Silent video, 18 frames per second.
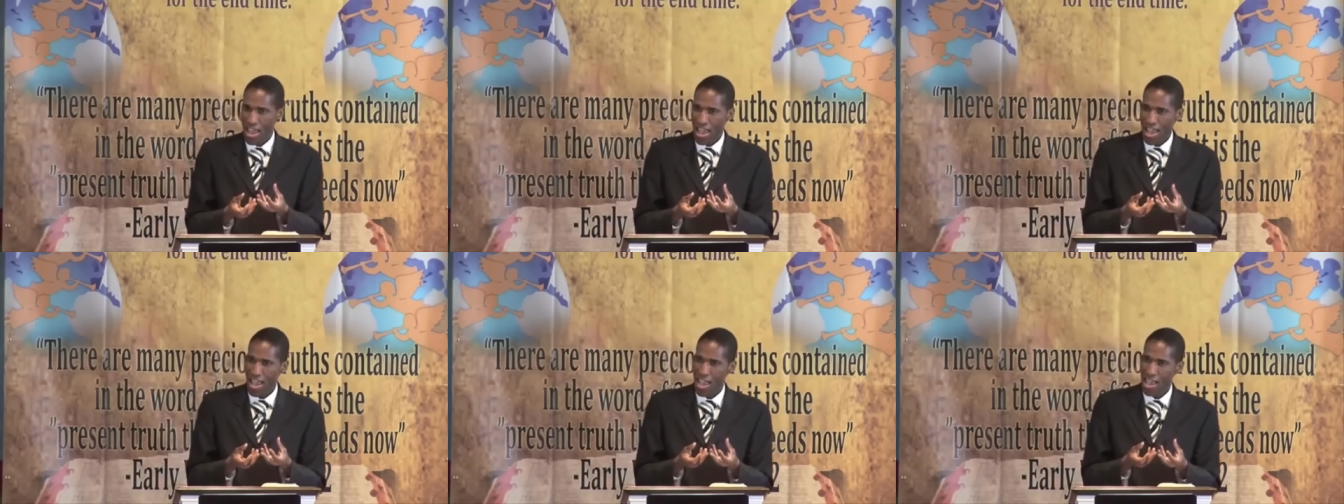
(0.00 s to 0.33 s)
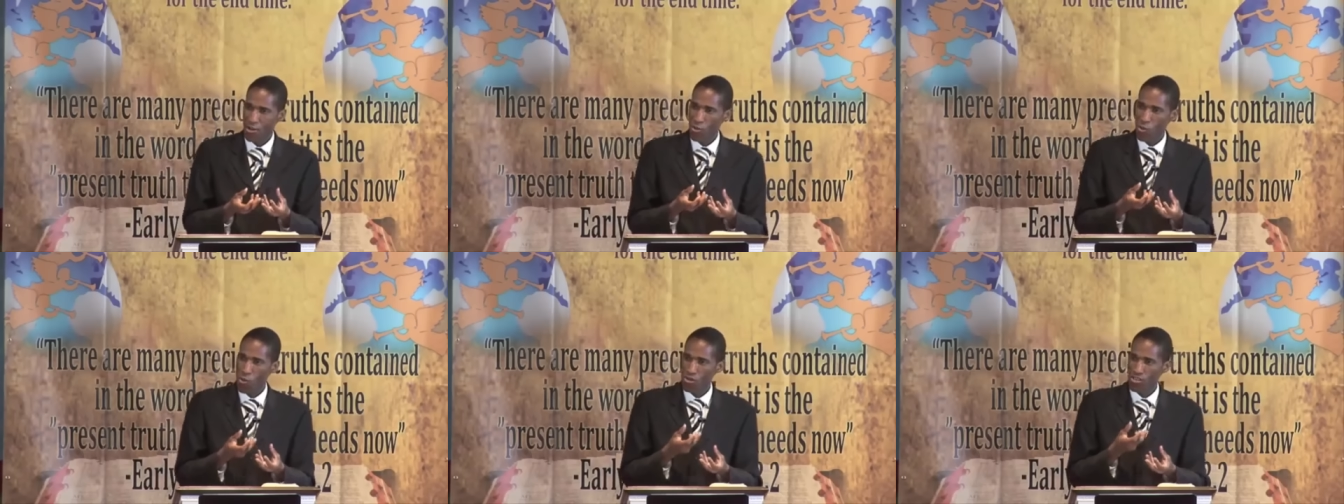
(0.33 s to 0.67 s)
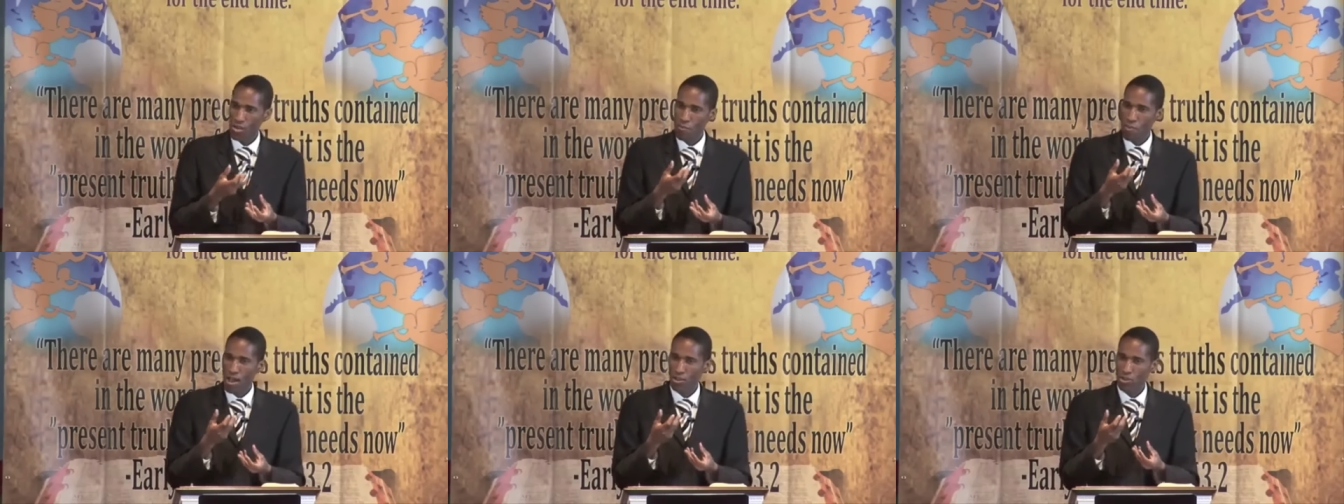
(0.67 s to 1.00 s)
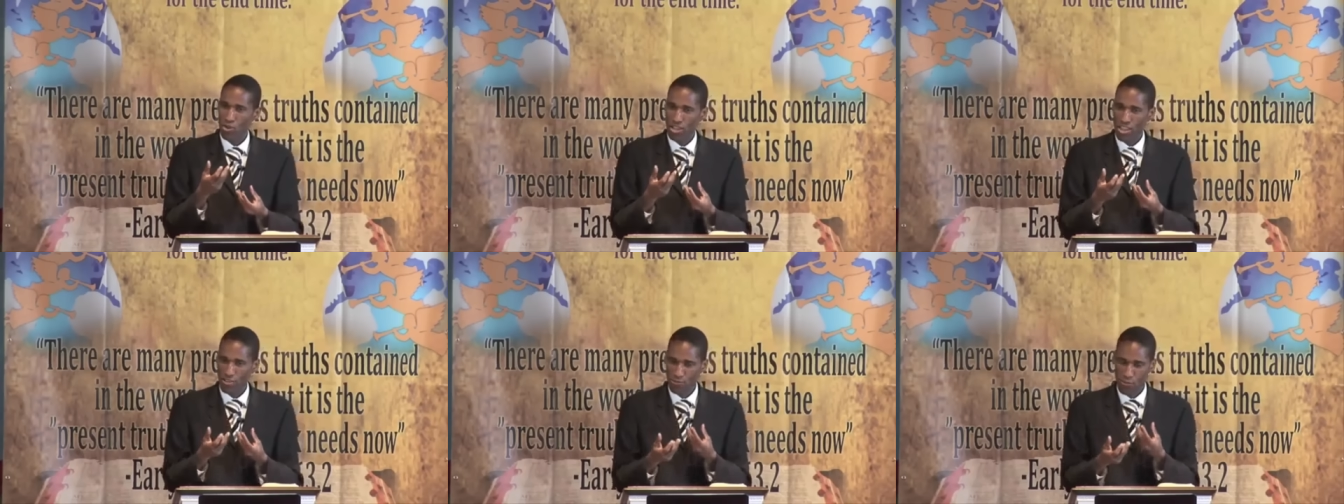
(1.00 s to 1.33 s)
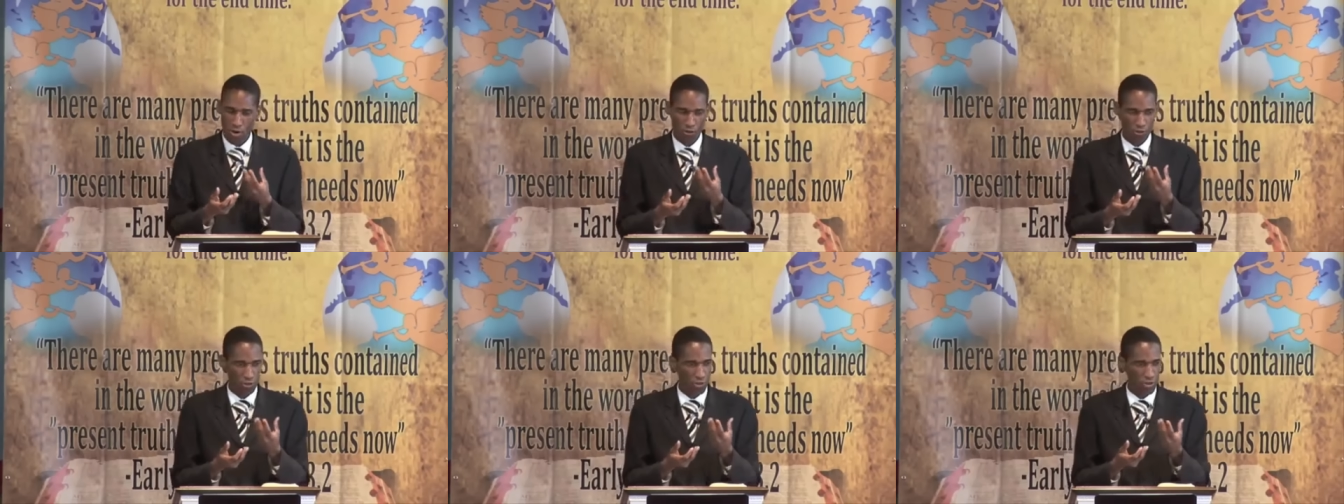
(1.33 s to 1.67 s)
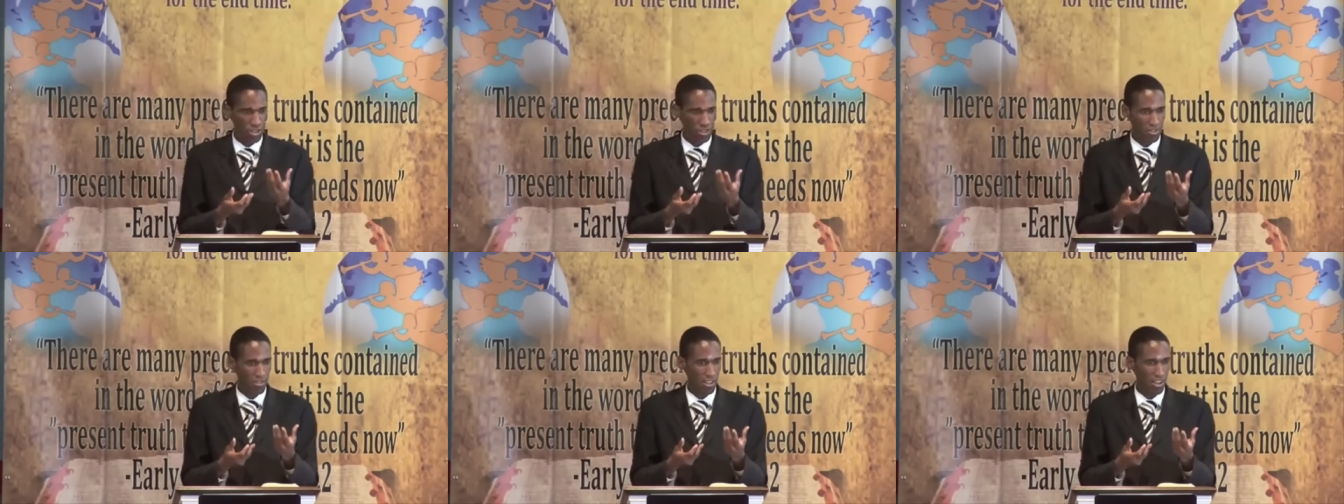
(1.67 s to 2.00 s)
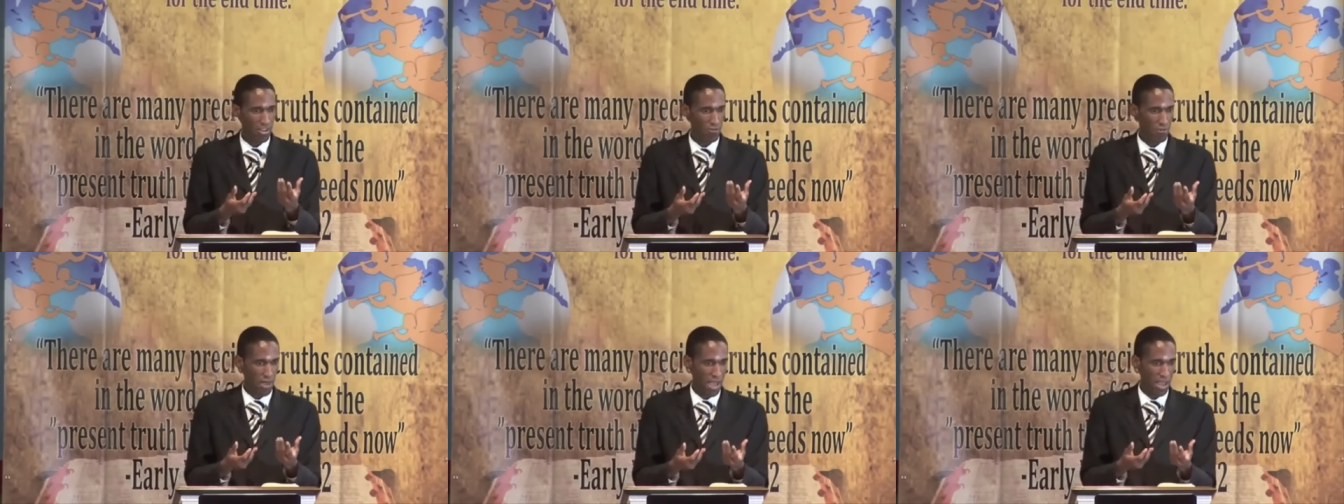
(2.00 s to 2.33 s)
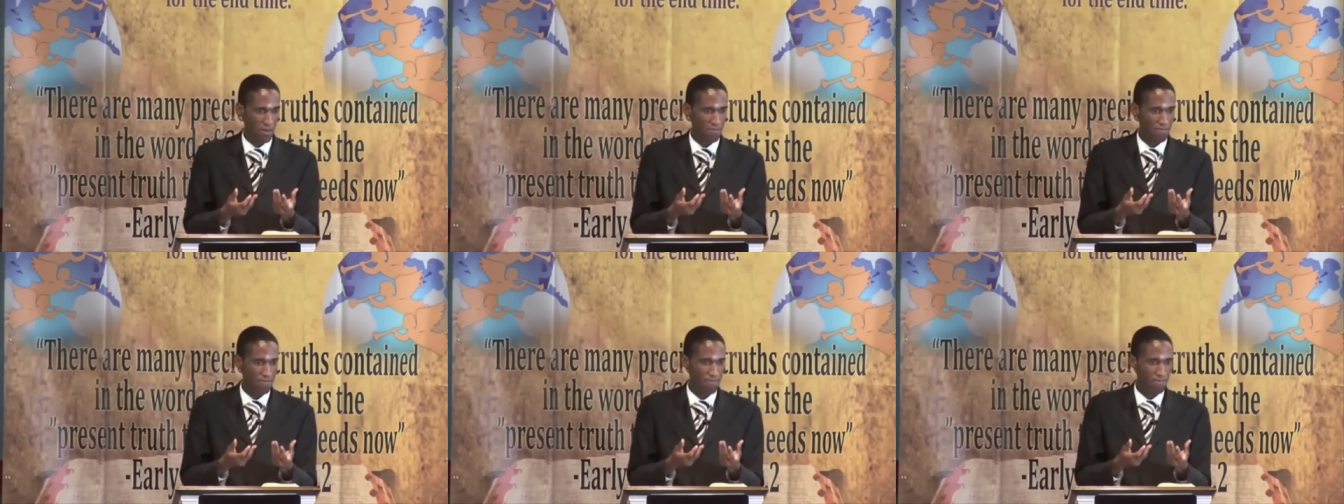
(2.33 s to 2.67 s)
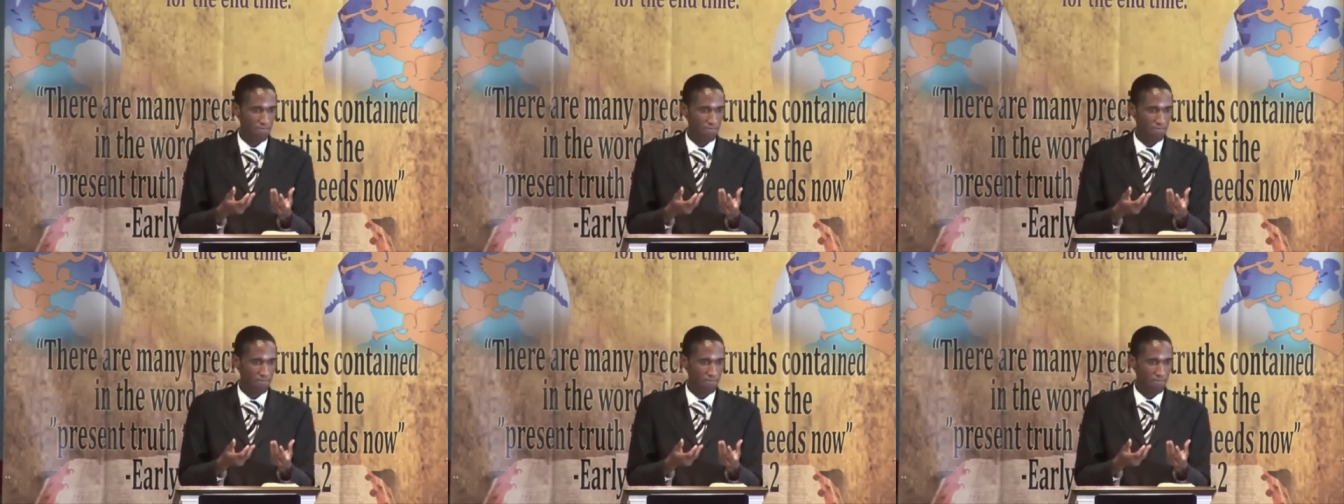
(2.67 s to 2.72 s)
and who was about to give birth to the Son of Man,